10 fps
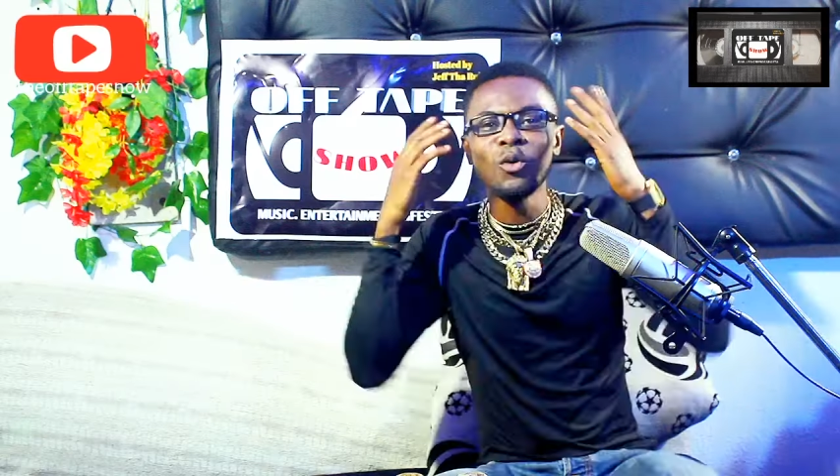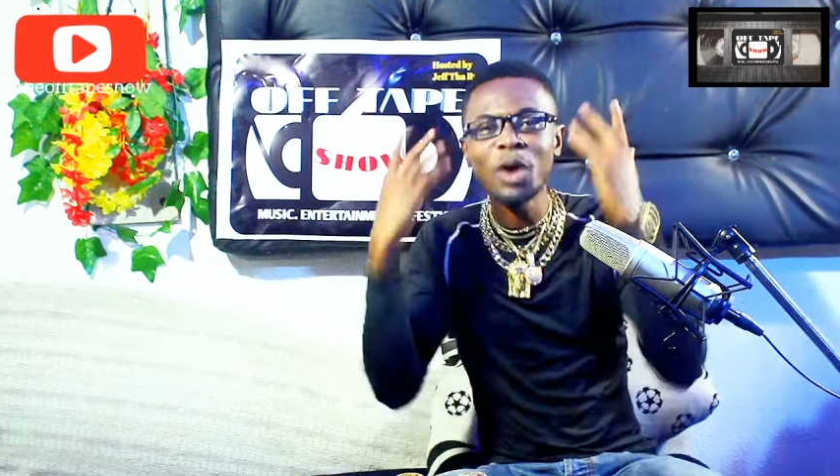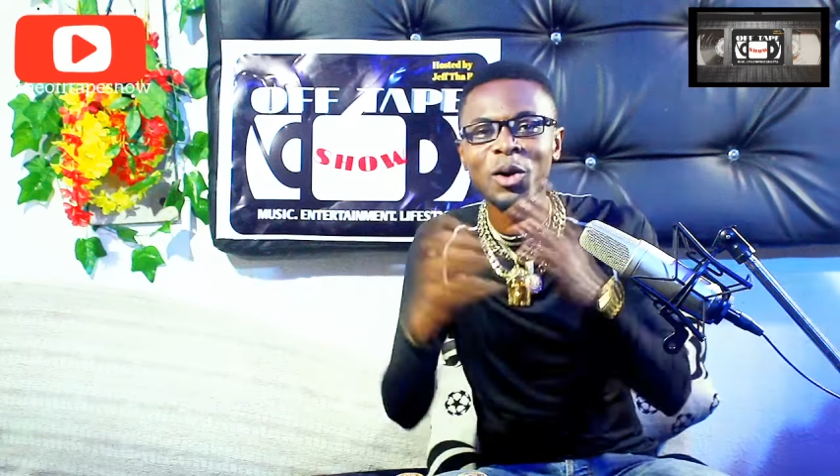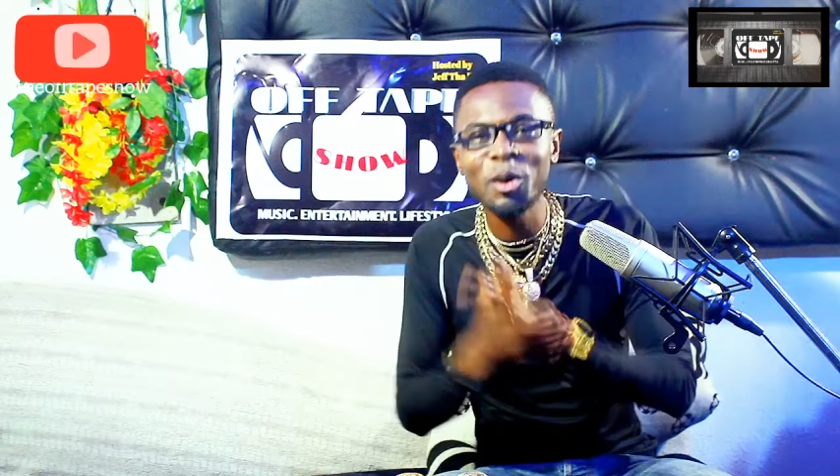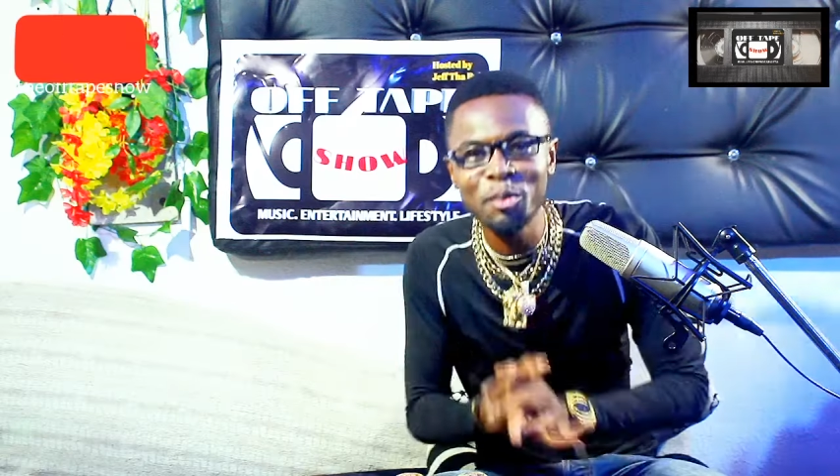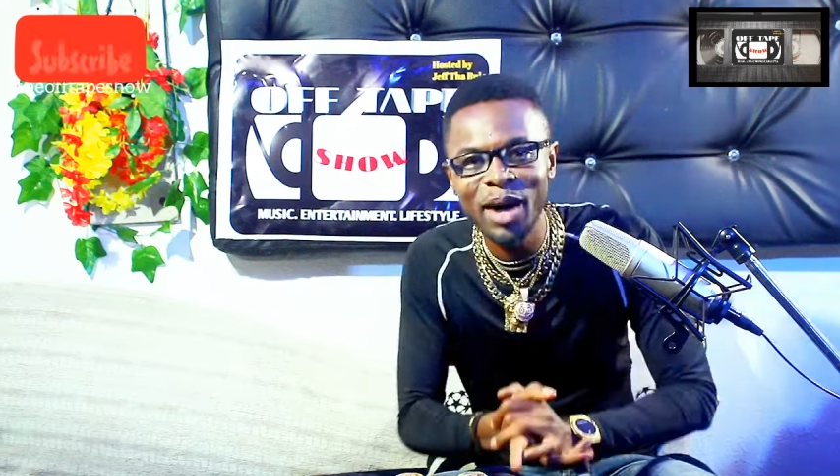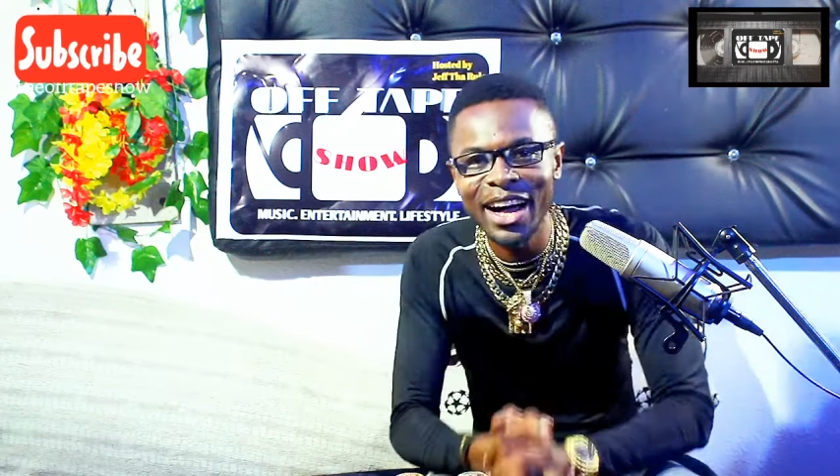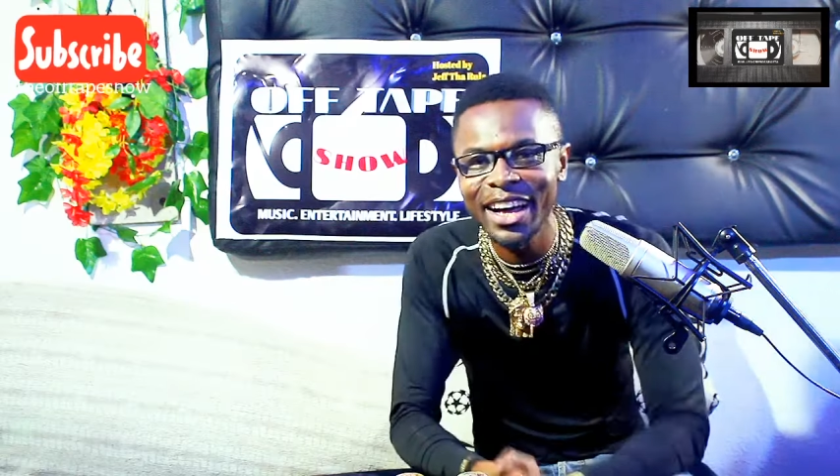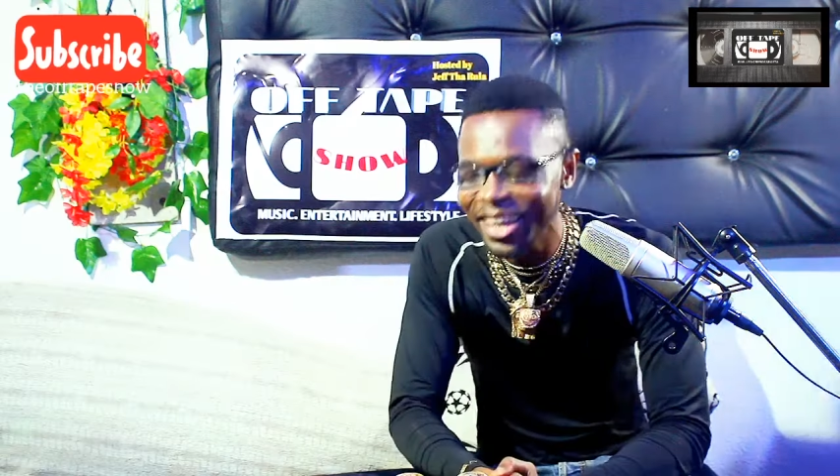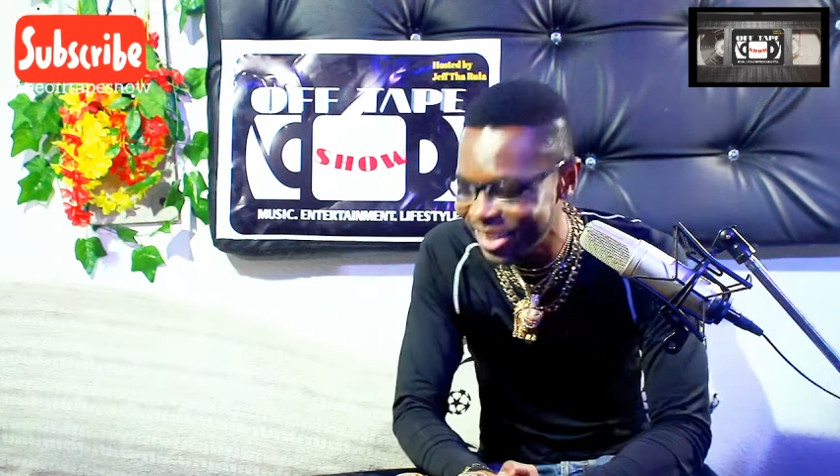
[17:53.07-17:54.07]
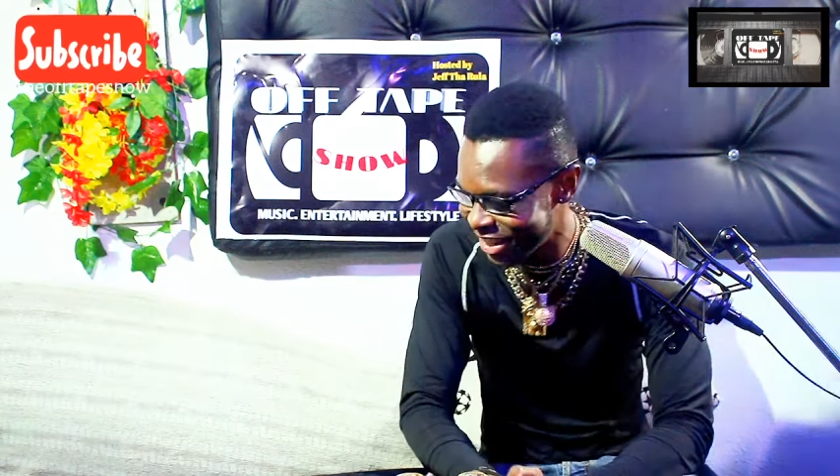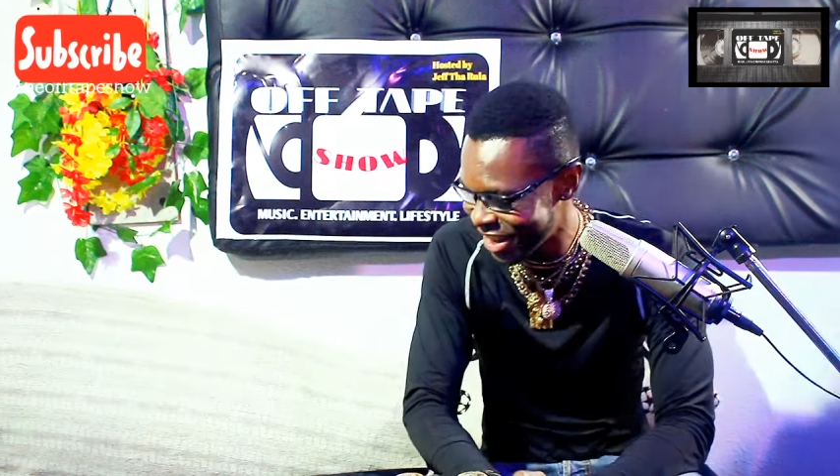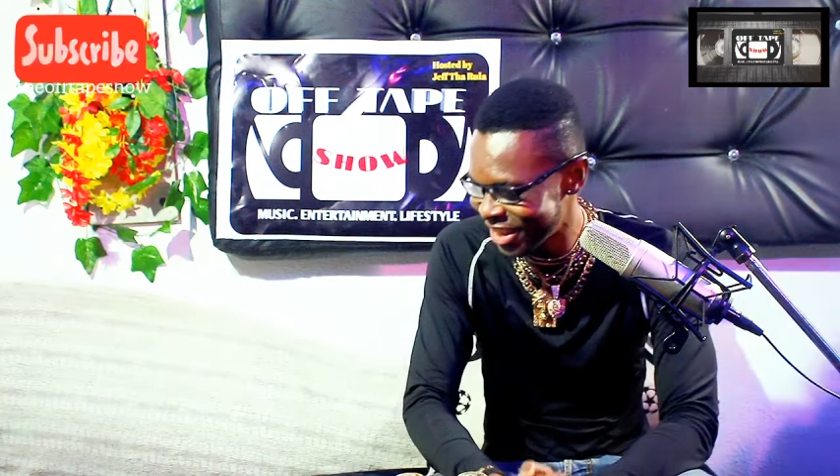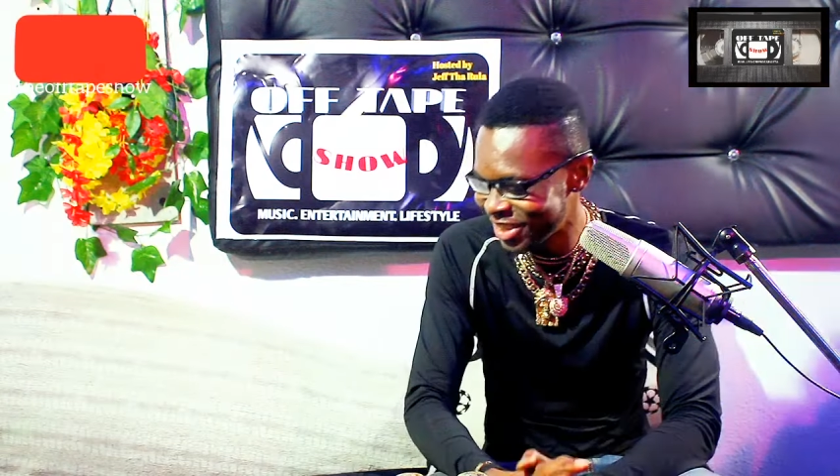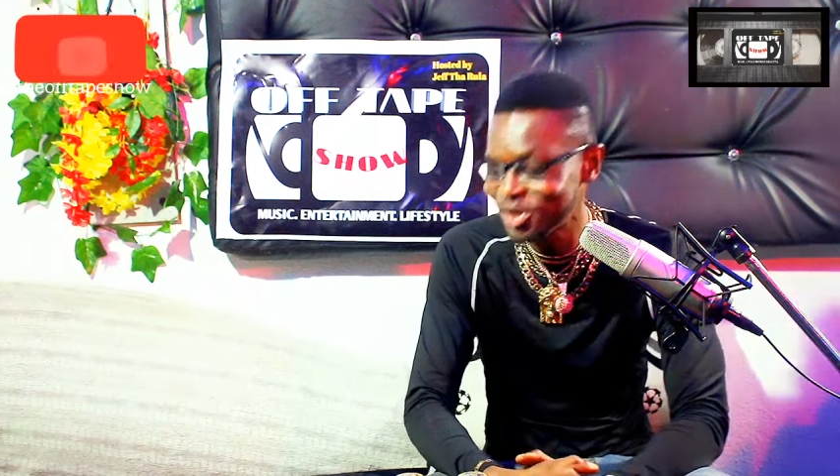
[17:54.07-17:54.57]
Welcome back,
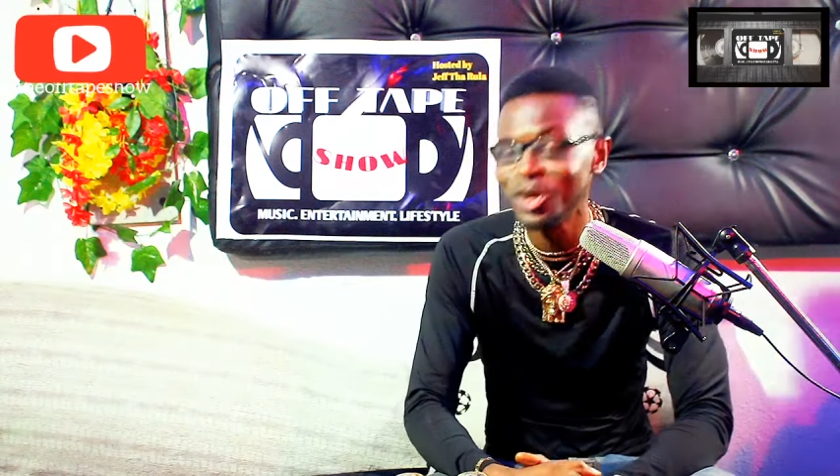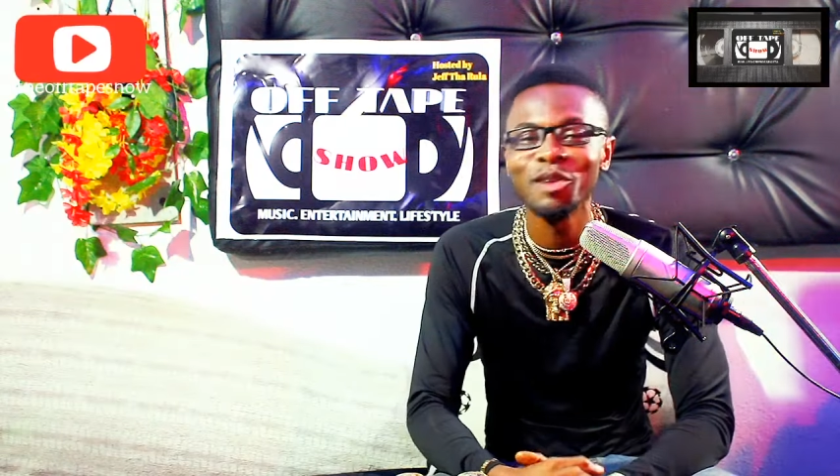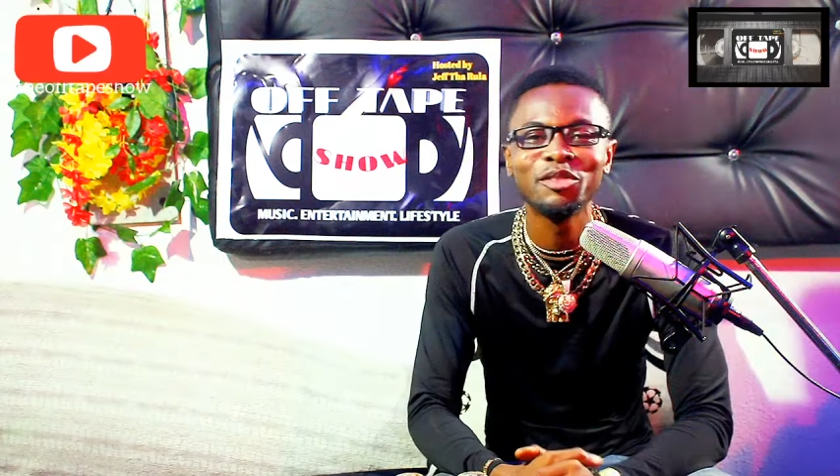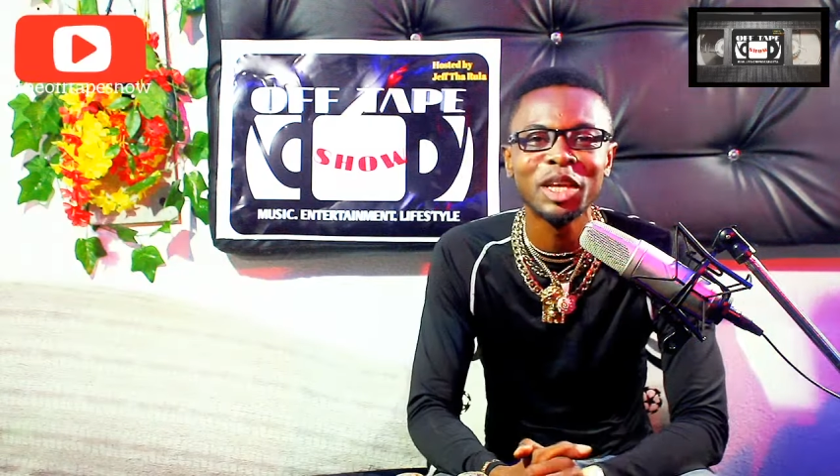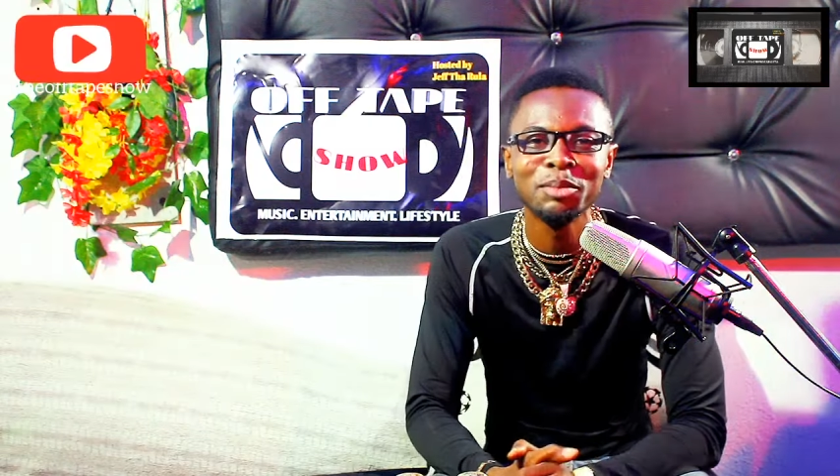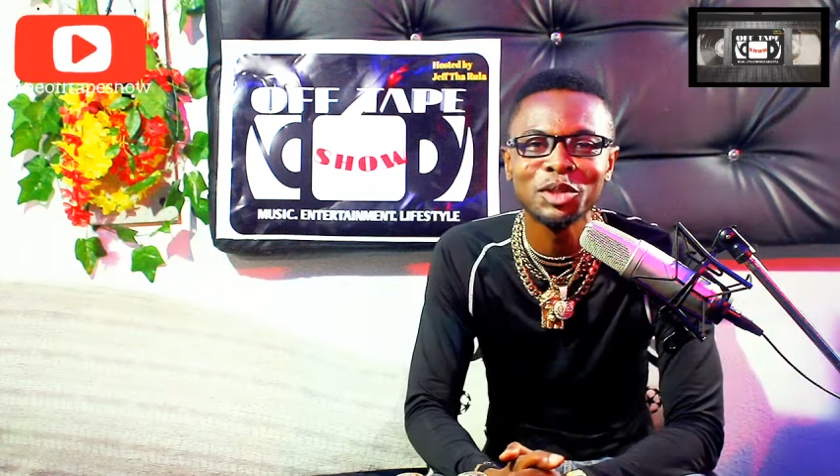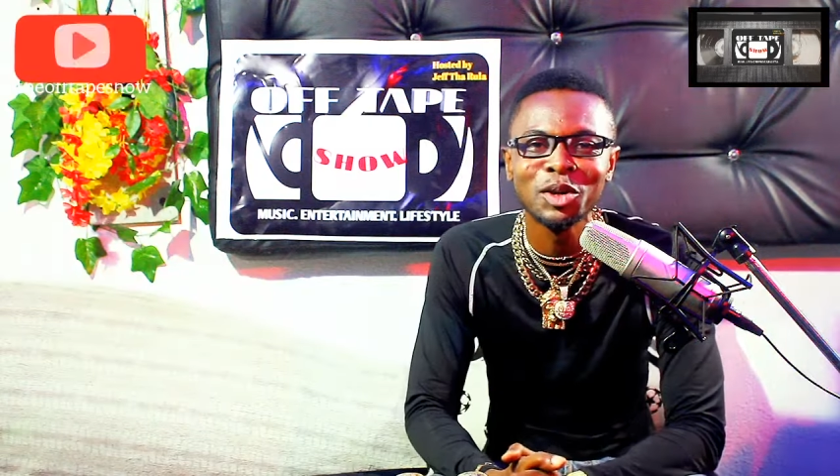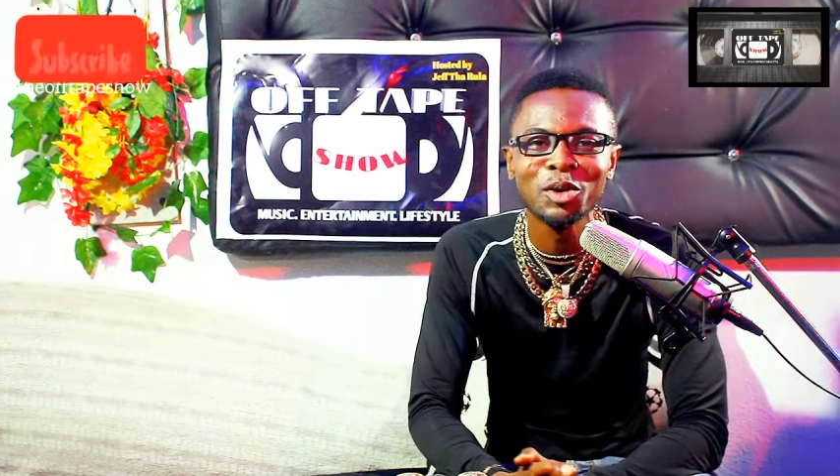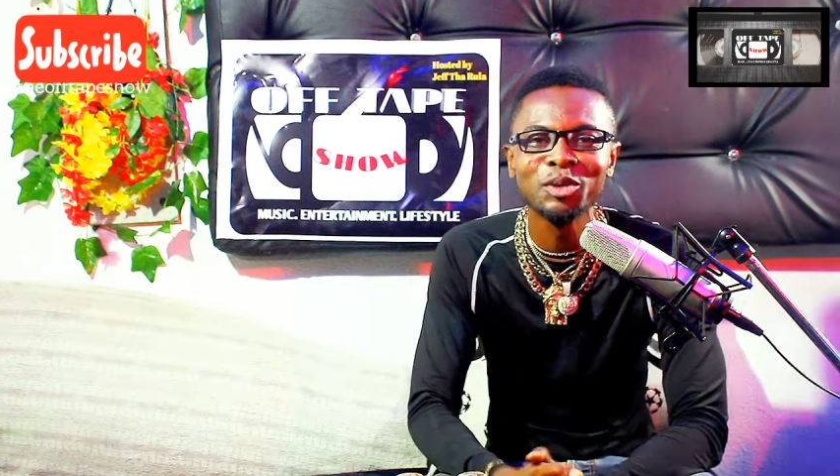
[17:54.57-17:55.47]
guys, to the Off Tape Show.